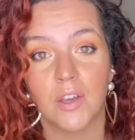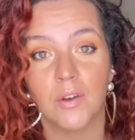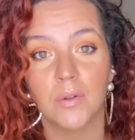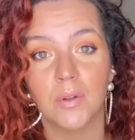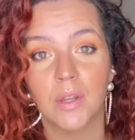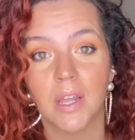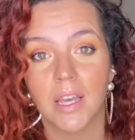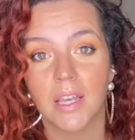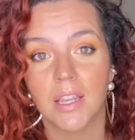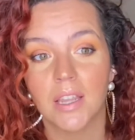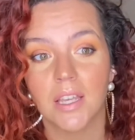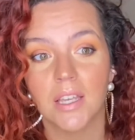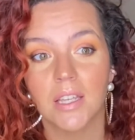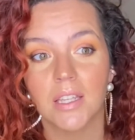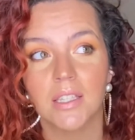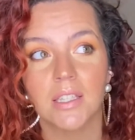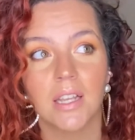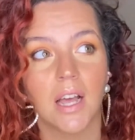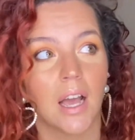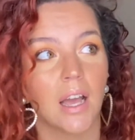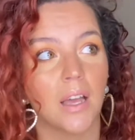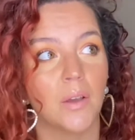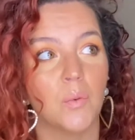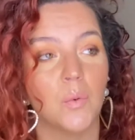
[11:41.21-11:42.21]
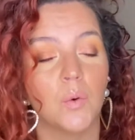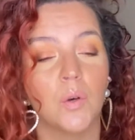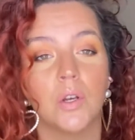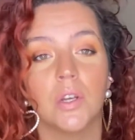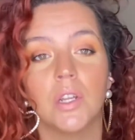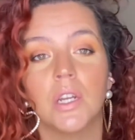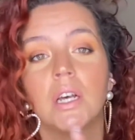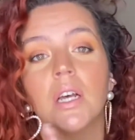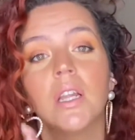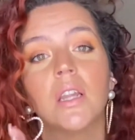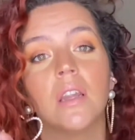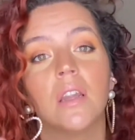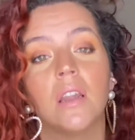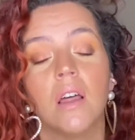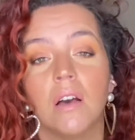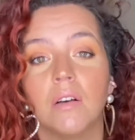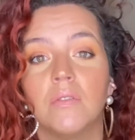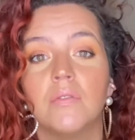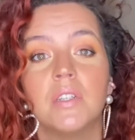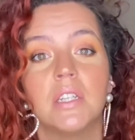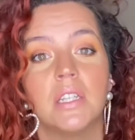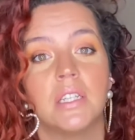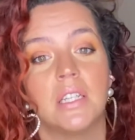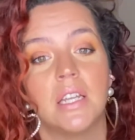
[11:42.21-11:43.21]
like this, I would love
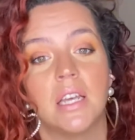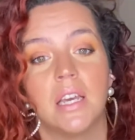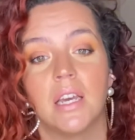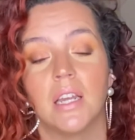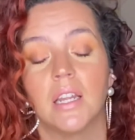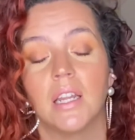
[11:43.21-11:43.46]
to see it.